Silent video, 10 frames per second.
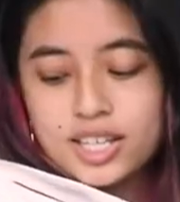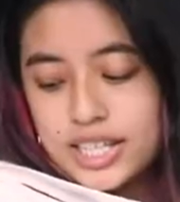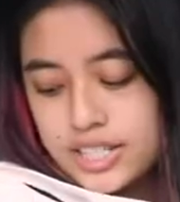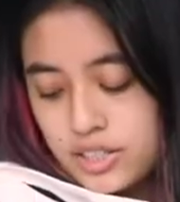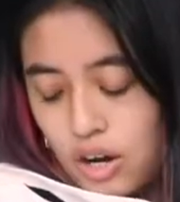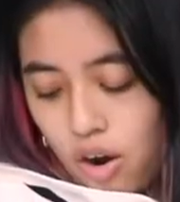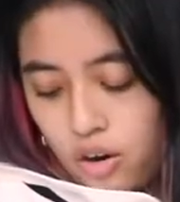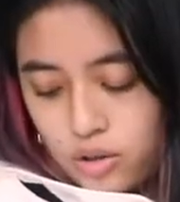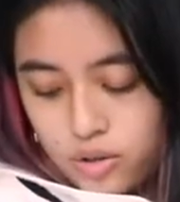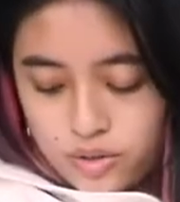These are
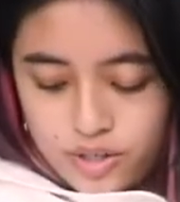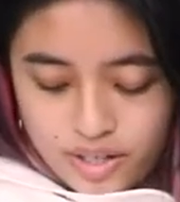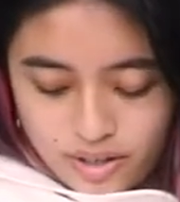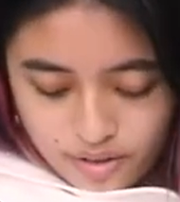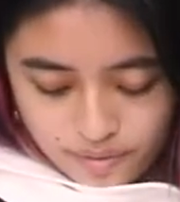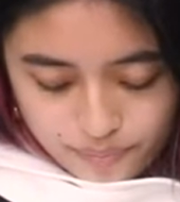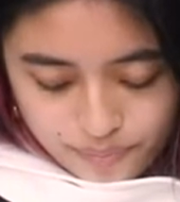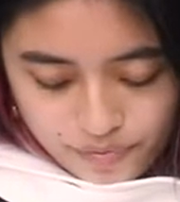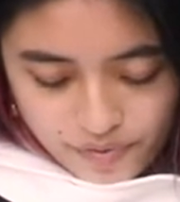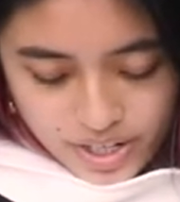all
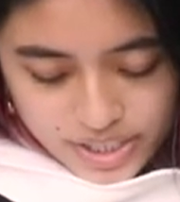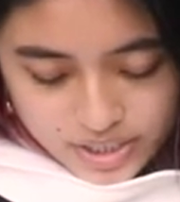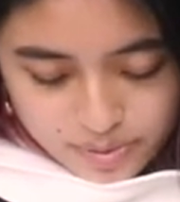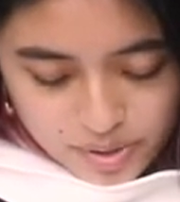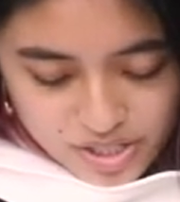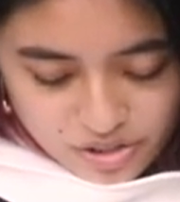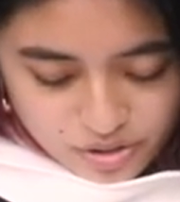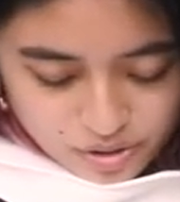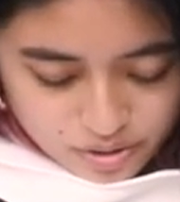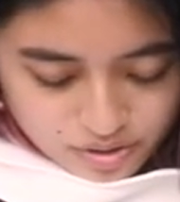very
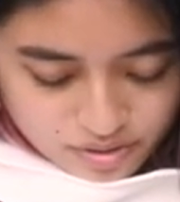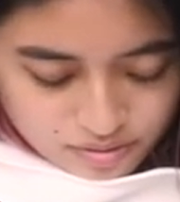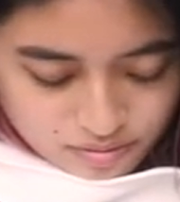special